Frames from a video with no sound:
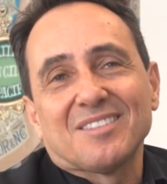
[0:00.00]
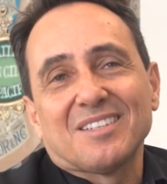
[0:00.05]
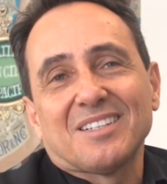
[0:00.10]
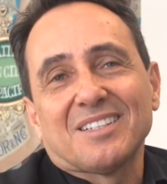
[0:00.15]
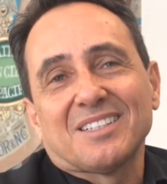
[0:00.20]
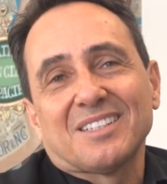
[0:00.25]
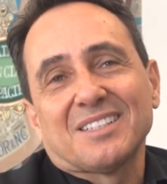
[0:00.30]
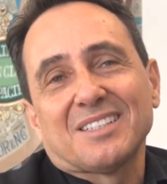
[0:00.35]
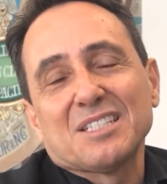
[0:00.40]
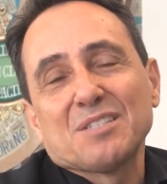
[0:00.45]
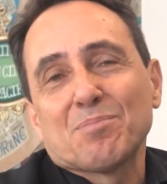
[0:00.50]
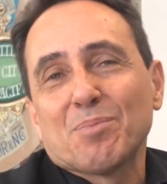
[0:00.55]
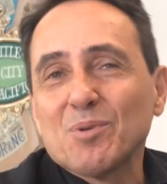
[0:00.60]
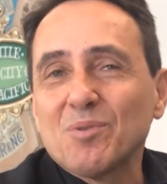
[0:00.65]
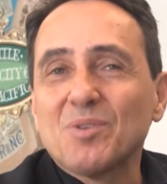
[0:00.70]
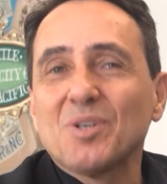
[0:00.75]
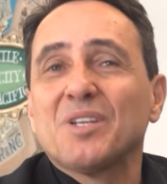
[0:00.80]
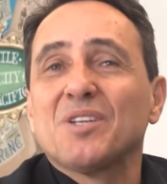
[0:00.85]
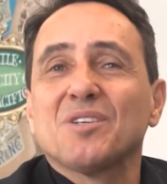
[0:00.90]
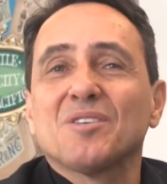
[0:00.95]
uh,
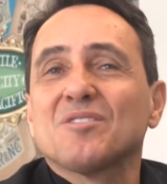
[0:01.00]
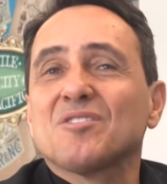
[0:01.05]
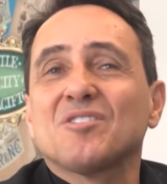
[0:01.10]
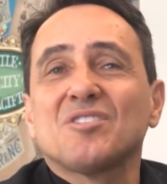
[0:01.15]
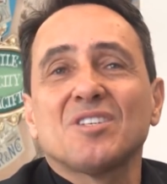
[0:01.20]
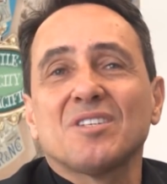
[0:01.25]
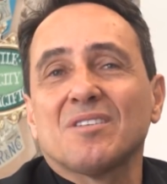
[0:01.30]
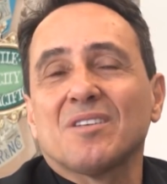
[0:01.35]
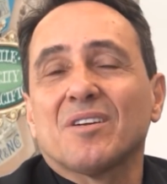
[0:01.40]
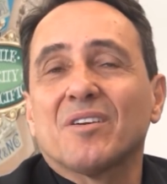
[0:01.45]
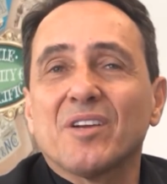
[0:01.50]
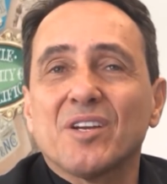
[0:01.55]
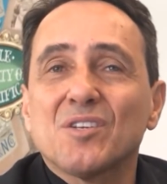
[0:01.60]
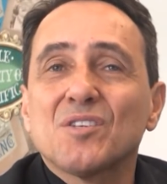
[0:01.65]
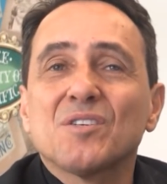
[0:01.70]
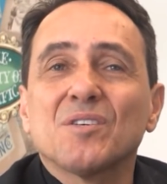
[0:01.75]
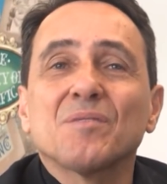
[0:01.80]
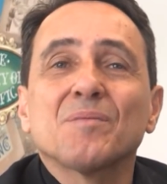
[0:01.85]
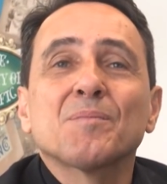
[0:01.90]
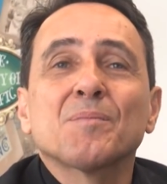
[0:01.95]
spontaneous
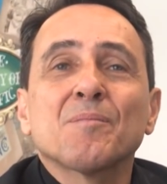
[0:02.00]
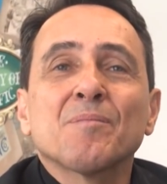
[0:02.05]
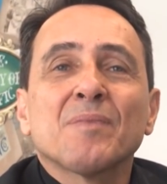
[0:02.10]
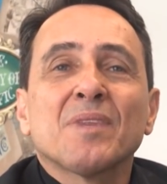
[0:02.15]
generation.